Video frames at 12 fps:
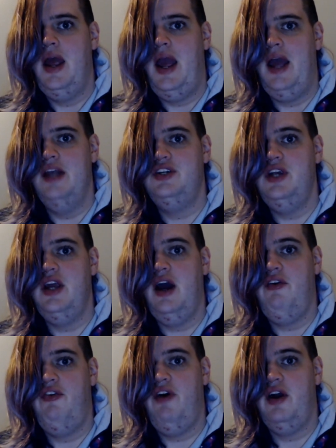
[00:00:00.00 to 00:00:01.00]
And she
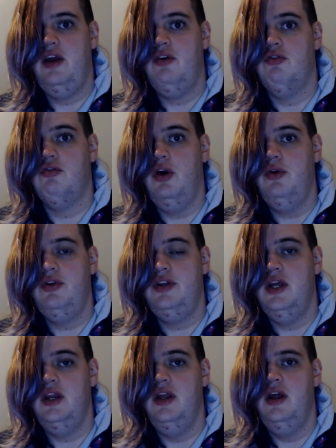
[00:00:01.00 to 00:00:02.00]
got fucking
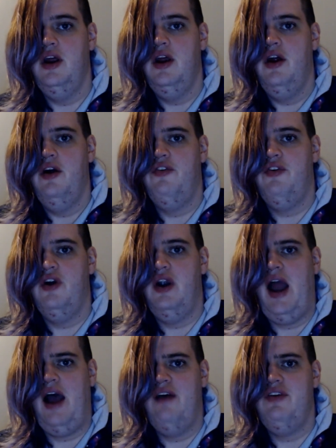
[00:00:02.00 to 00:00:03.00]
roasted for
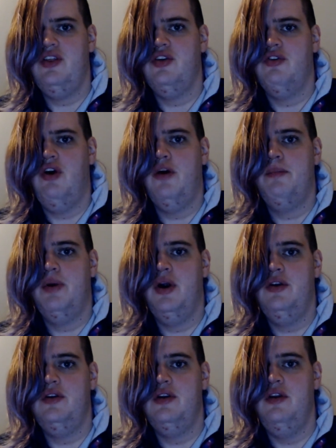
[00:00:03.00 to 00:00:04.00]
having the wrong
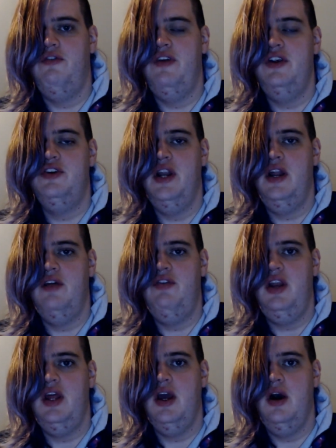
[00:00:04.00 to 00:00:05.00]
person featured in a
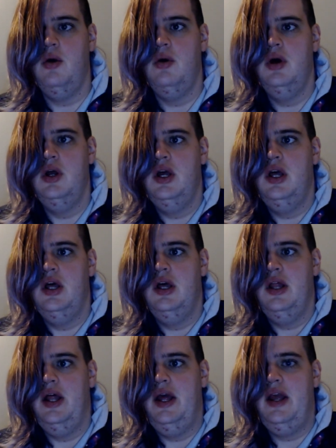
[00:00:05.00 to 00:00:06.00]
video.
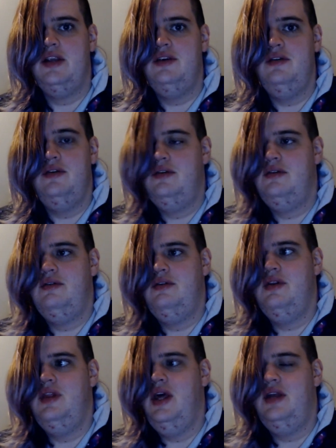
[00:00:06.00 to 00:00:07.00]
Like,
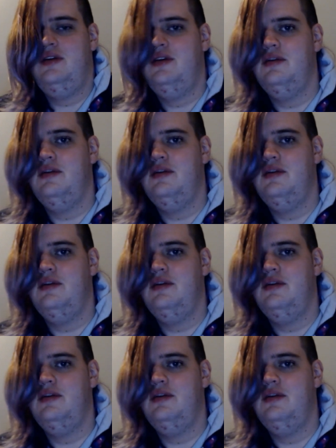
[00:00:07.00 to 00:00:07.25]
that's...